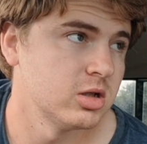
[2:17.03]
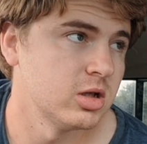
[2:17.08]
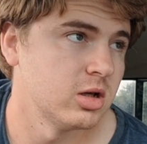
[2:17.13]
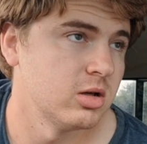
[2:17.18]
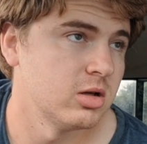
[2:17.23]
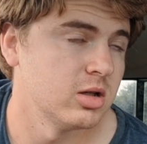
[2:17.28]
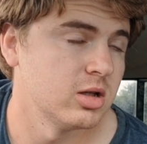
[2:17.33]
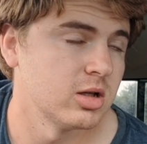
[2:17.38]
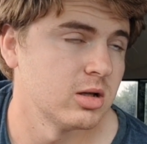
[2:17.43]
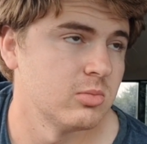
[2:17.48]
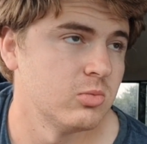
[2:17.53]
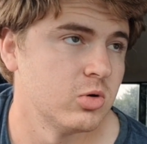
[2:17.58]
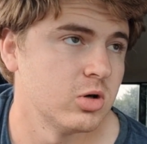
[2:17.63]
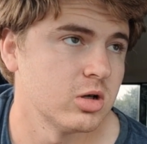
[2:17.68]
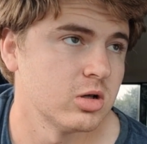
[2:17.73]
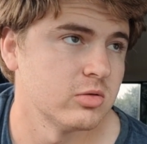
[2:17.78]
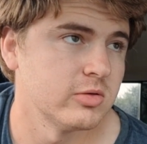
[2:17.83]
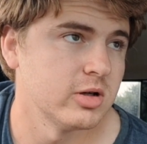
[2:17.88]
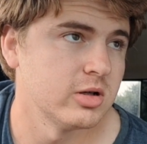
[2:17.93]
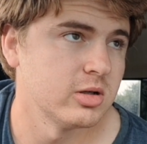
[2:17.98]
Uh, like, I'm
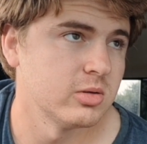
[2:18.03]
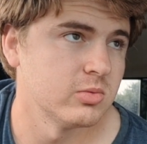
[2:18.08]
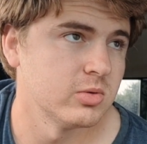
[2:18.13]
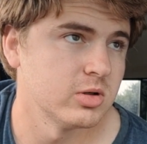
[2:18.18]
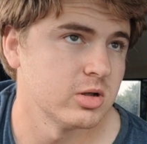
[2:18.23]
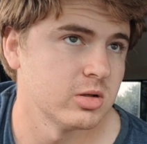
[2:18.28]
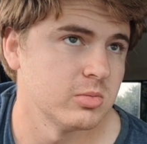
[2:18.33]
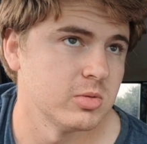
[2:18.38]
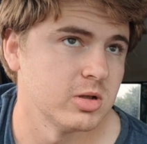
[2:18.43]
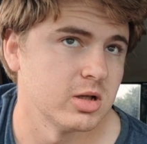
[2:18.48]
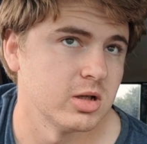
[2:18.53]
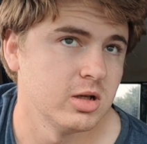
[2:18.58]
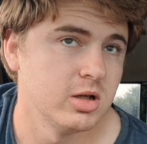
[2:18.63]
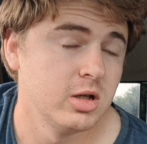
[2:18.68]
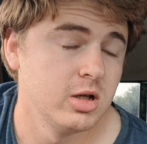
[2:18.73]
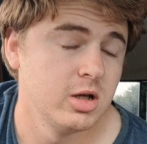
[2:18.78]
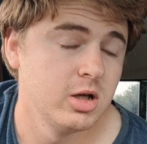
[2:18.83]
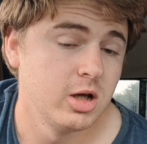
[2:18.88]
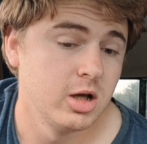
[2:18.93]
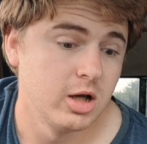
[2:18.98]
walking around at work, I'm like,
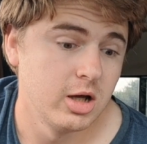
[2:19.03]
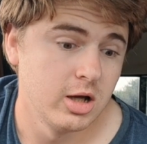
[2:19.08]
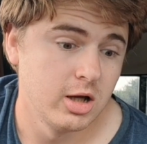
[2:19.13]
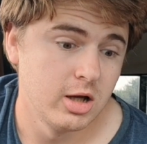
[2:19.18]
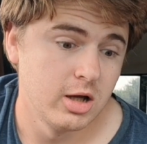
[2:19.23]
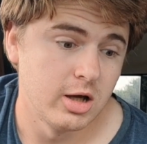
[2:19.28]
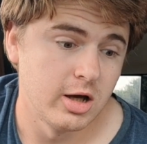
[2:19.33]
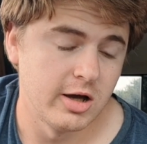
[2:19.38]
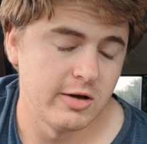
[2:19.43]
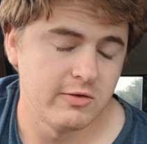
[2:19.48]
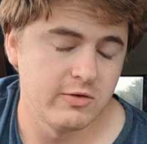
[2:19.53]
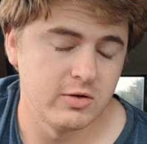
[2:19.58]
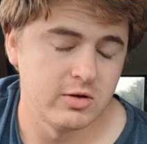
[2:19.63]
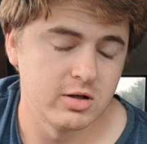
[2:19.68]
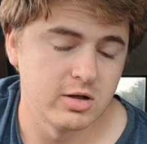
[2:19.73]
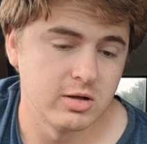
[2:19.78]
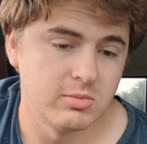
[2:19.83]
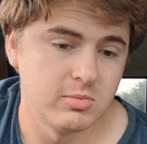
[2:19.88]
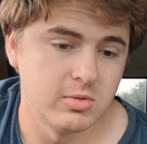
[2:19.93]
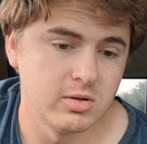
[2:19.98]
I feel
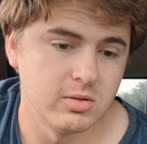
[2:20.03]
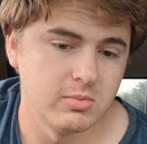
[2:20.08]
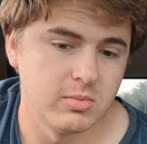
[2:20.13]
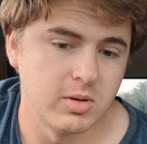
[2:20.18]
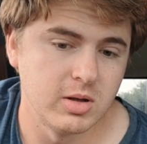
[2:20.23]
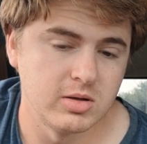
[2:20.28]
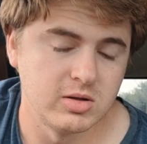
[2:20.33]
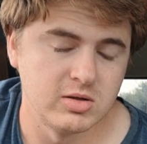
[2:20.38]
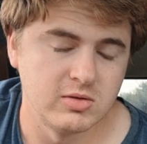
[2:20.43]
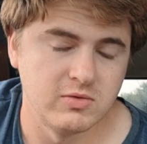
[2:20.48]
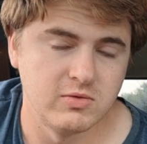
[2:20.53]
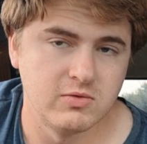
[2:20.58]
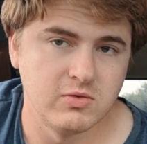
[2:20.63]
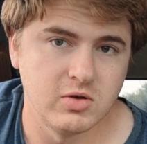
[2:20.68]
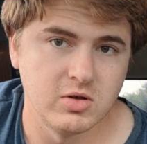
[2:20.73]
like I'm about to